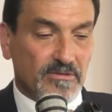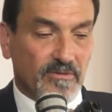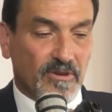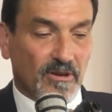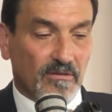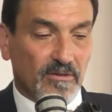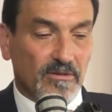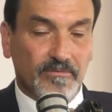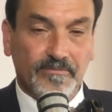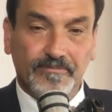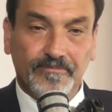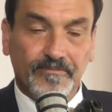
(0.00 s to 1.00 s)
of COVID.
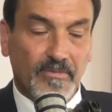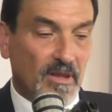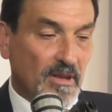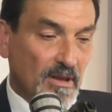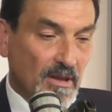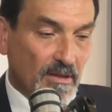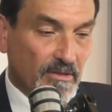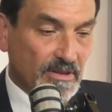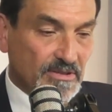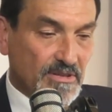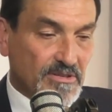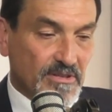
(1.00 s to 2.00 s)

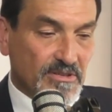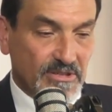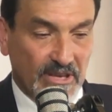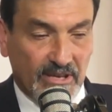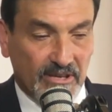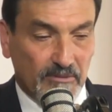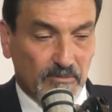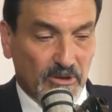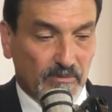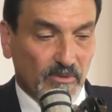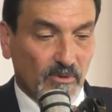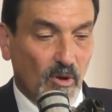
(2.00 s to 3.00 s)
This is insanity,
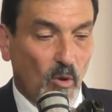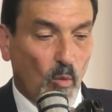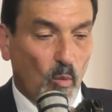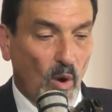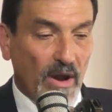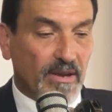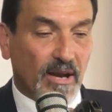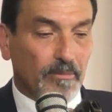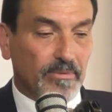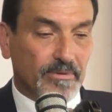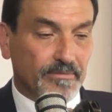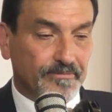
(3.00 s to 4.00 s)
people. Wake
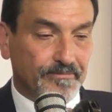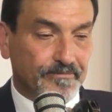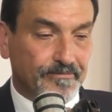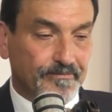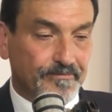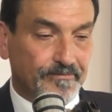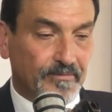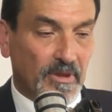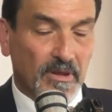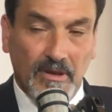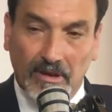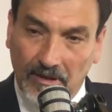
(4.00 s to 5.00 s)
up.
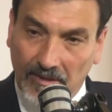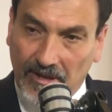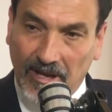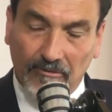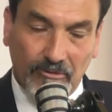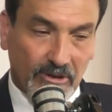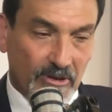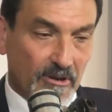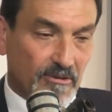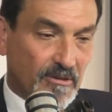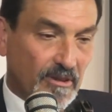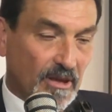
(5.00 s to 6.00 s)
And the covering
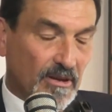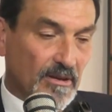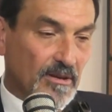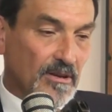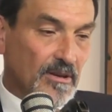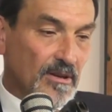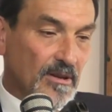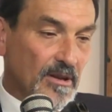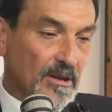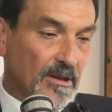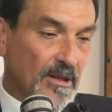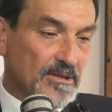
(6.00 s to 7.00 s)
note to that
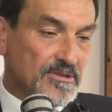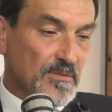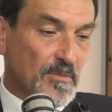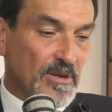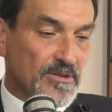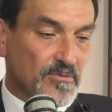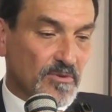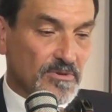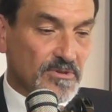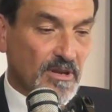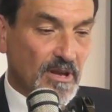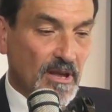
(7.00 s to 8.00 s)
SMS
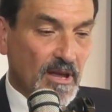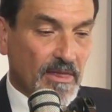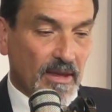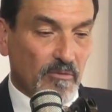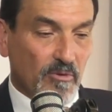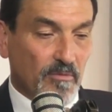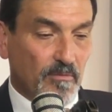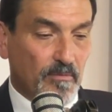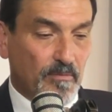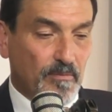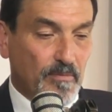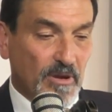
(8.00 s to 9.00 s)
was they were
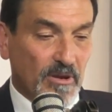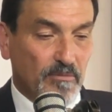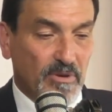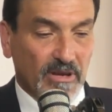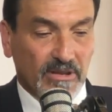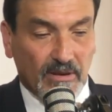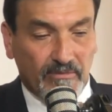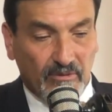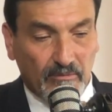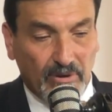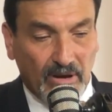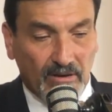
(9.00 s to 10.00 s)
being picked up
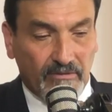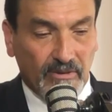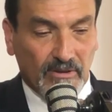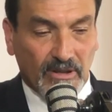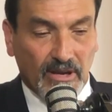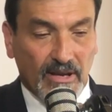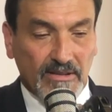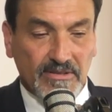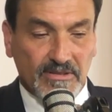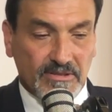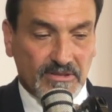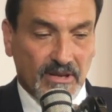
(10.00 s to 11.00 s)
from Parafield
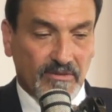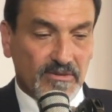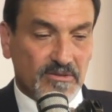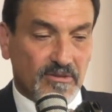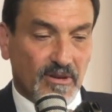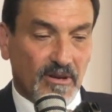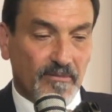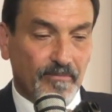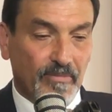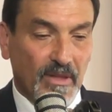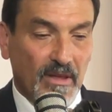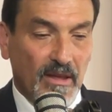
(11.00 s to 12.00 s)
Gardens in South Australia,
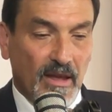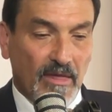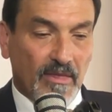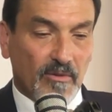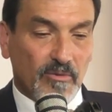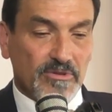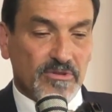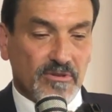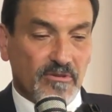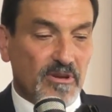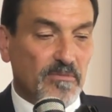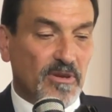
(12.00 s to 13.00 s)
and they were
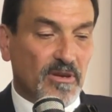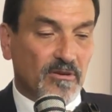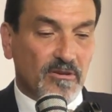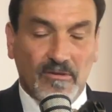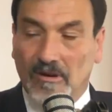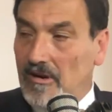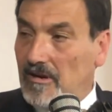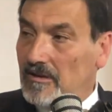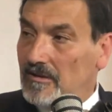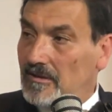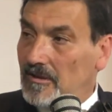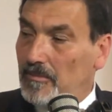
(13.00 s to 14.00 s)
screaming and crying,
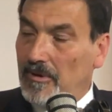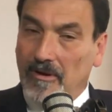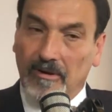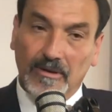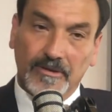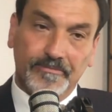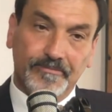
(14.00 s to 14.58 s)
apparently.